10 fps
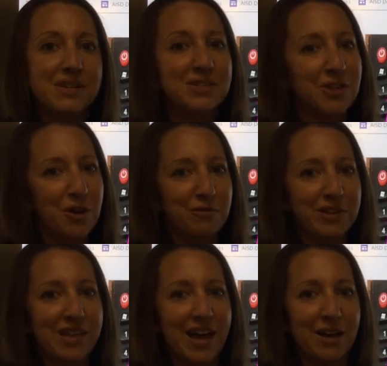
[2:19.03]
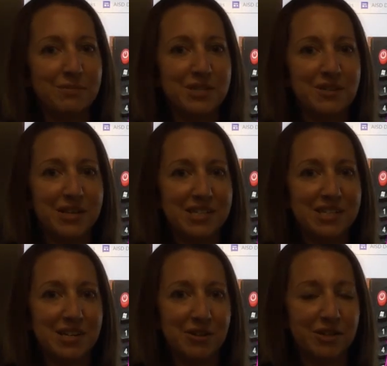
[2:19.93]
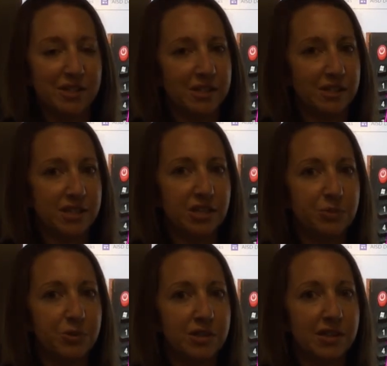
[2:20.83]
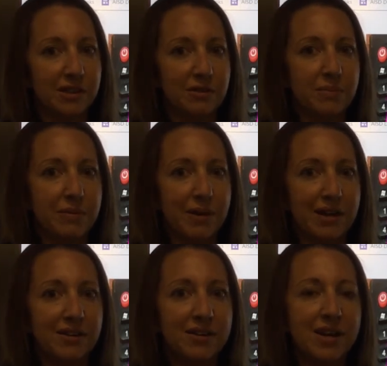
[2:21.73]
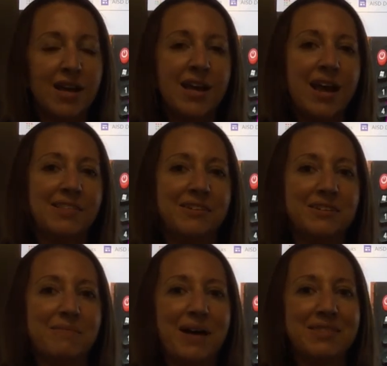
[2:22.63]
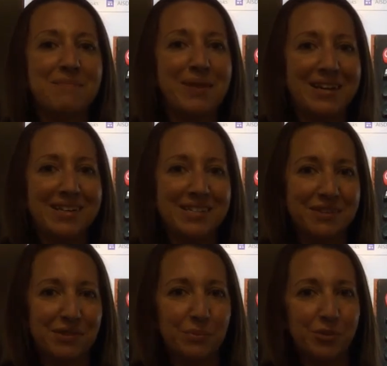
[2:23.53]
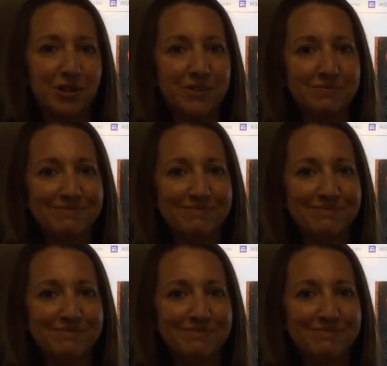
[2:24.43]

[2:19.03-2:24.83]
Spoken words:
So hopefully that helps you get to know your Cleartouch board a little bit better and learn about the maintenance of your board.